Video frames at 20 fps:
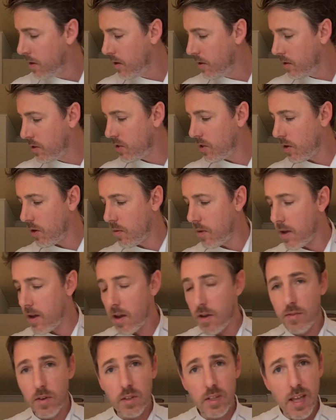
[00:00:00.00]
So
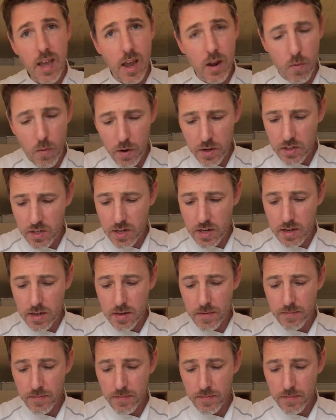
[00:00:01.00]
I've got the egg whites here.